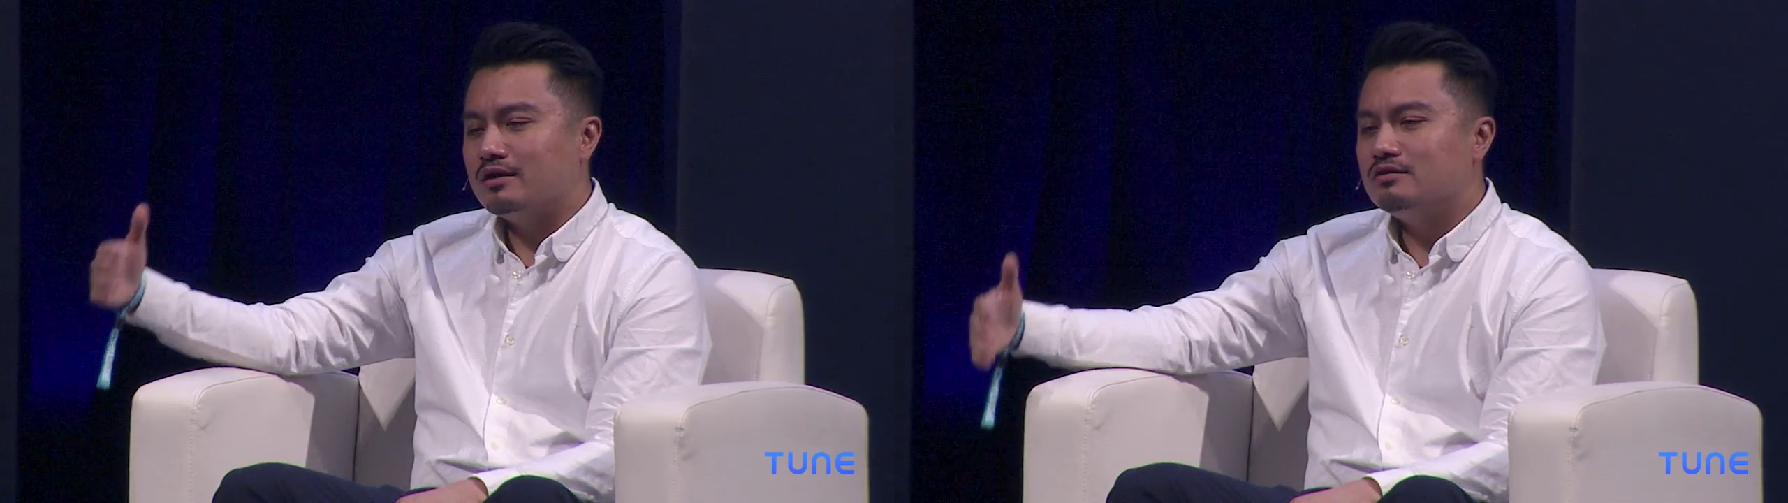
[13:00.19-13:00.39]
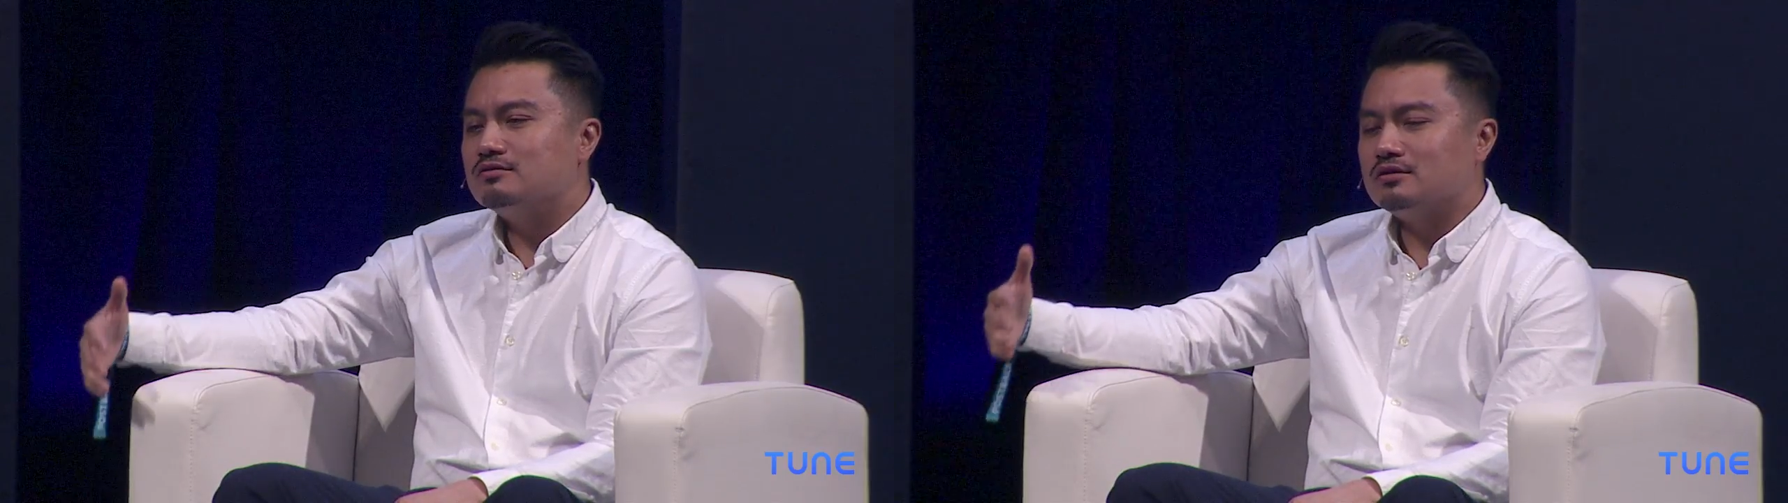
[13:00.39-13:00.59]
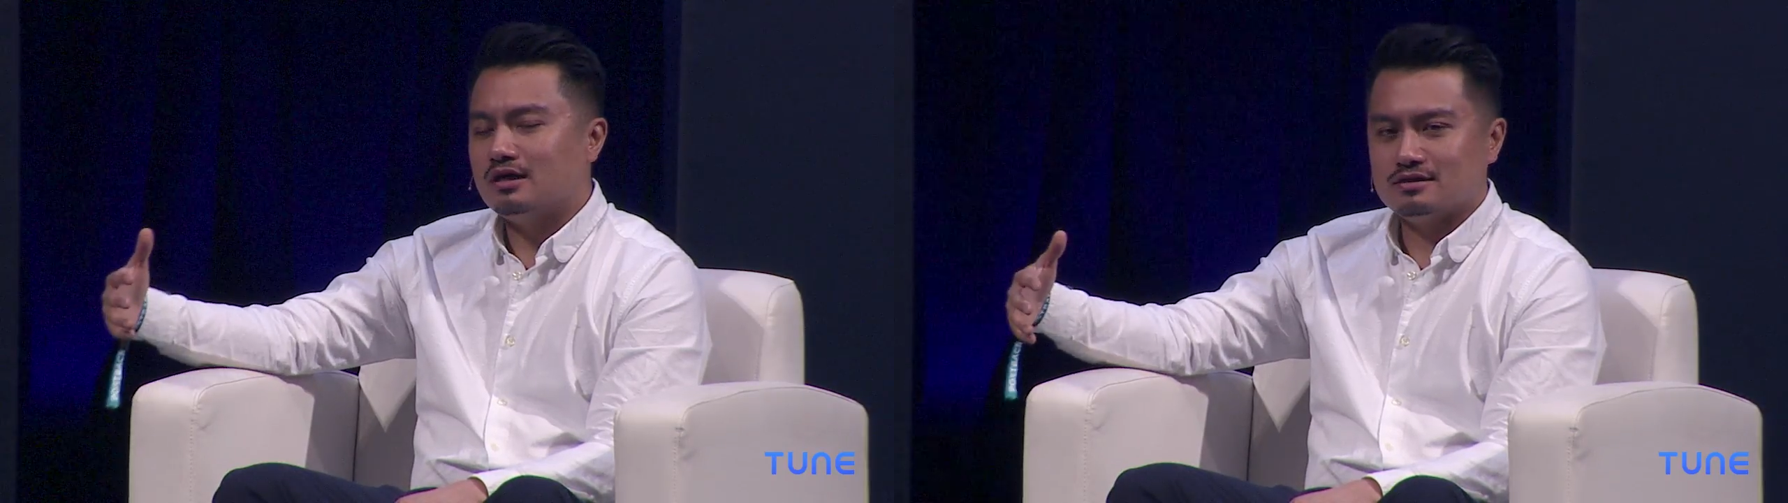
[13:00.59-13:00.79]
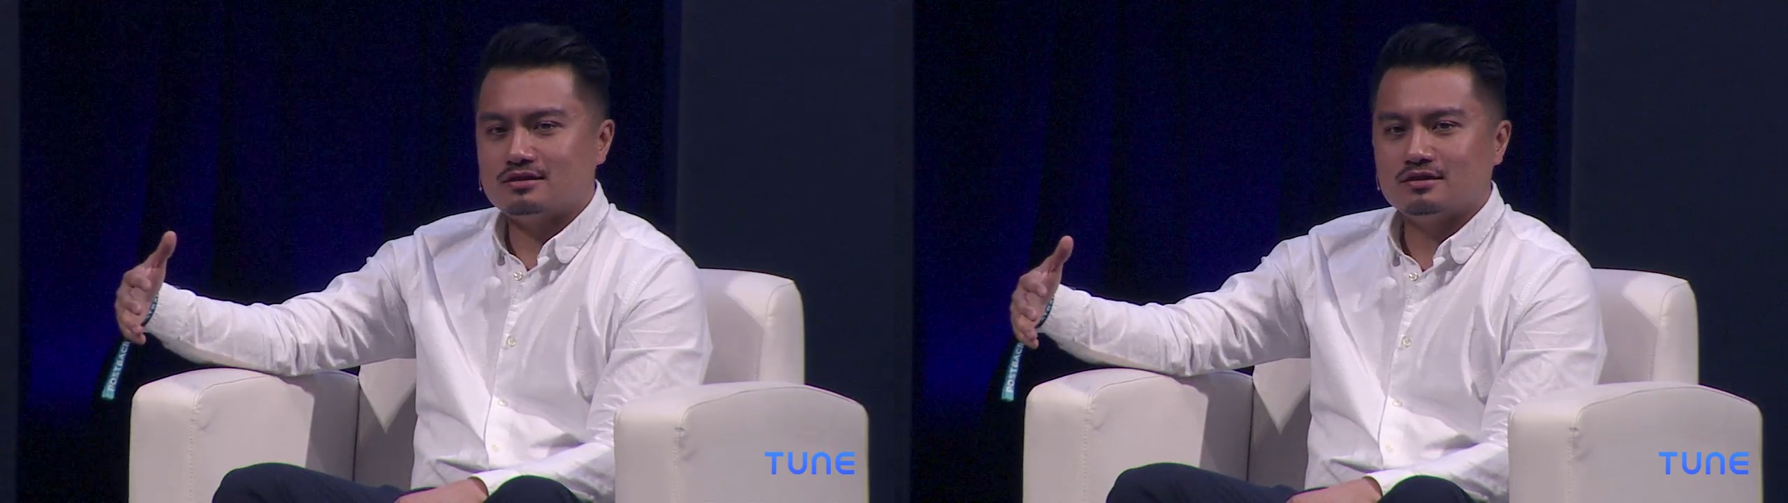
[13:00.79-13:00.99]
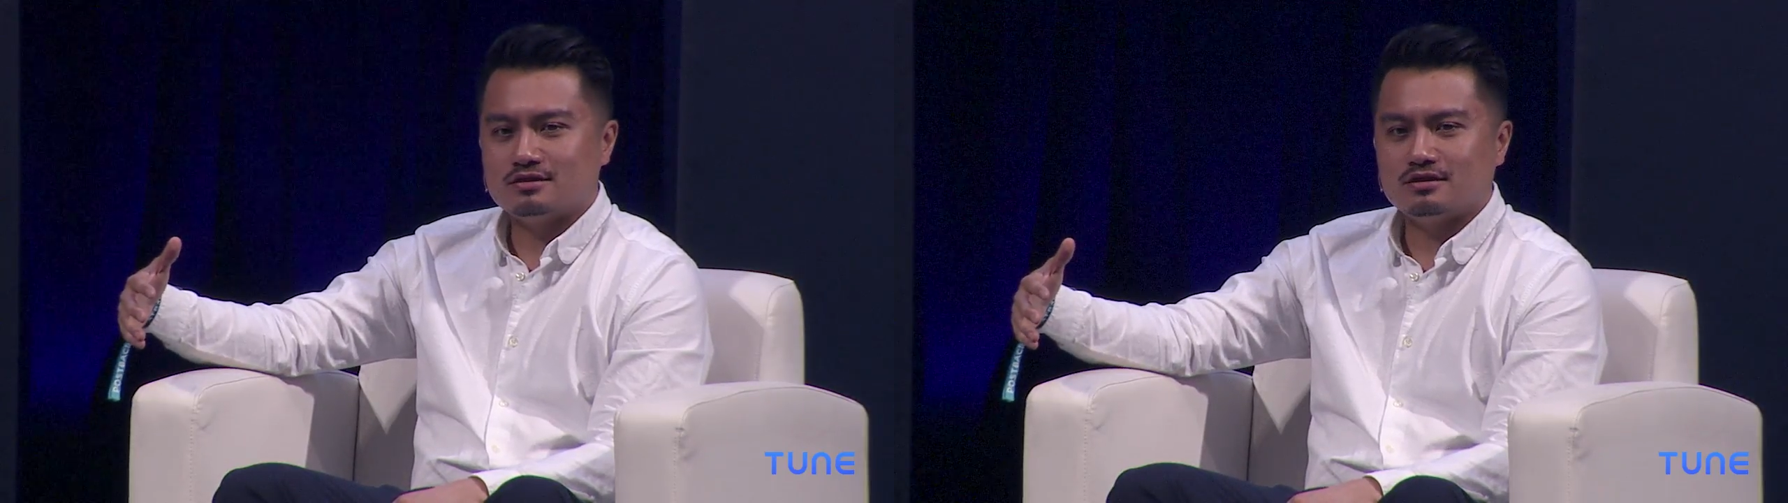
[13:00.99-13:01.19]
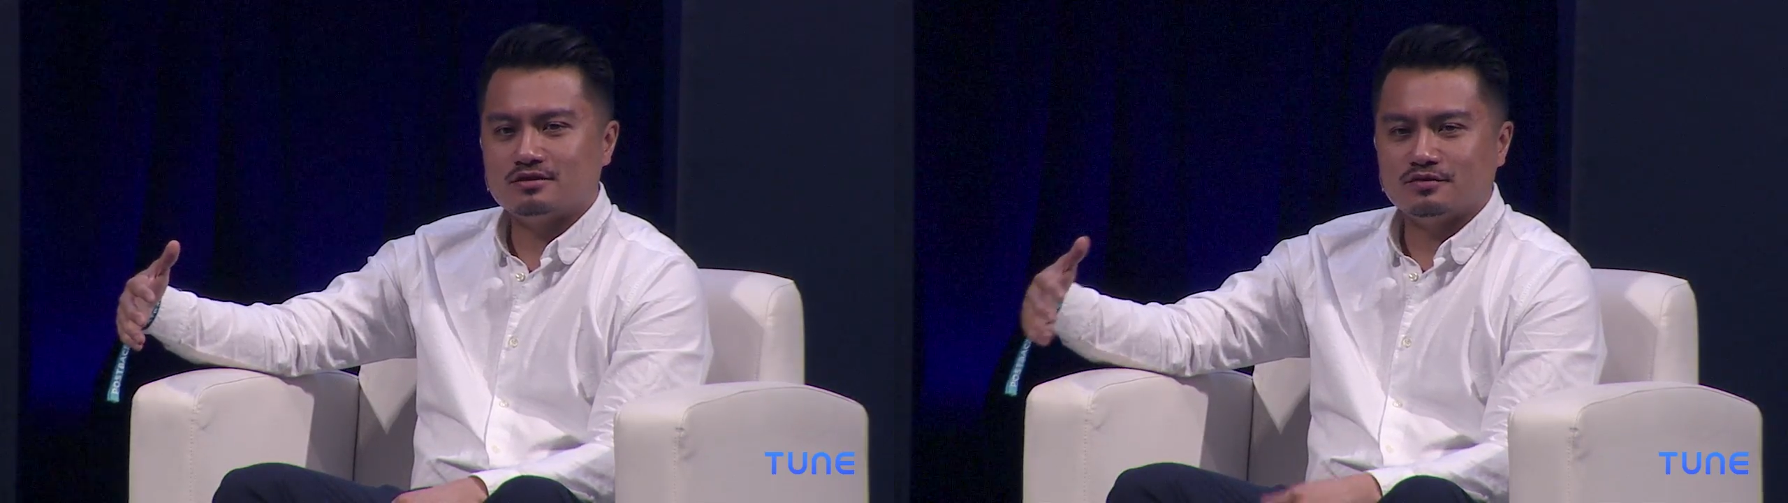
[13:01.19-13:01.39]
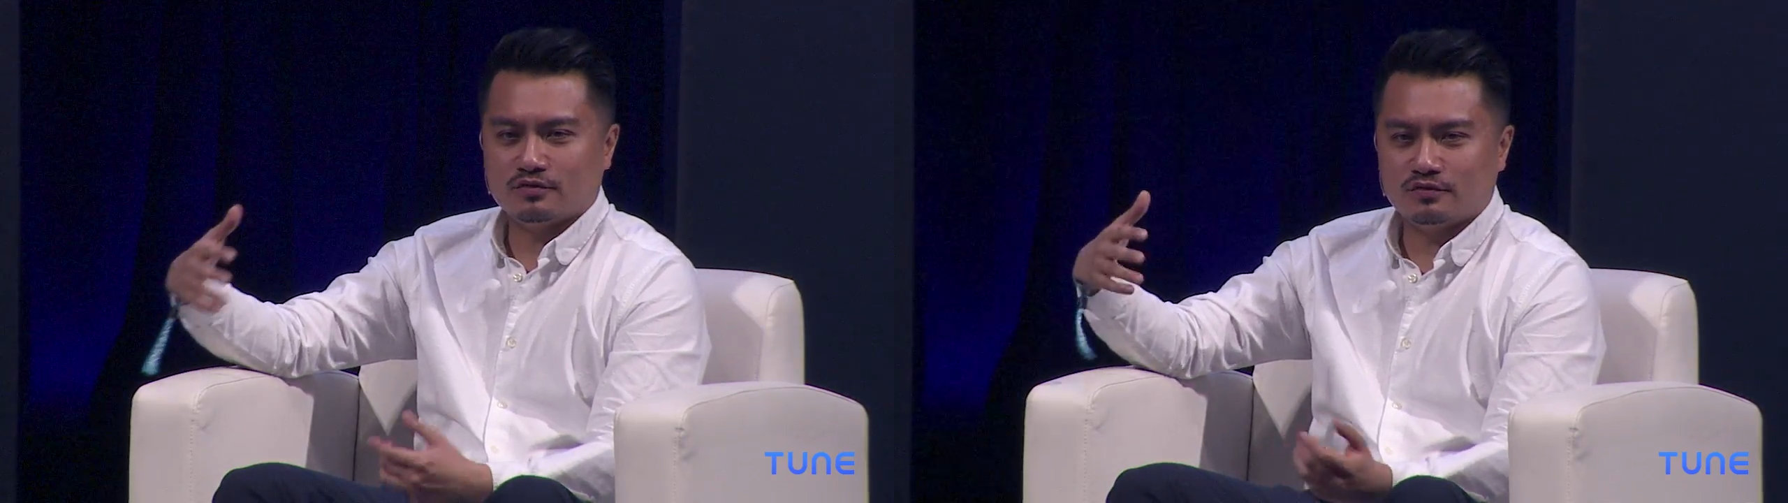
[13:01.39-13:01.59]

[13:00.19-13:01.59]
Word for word: utilize this as if,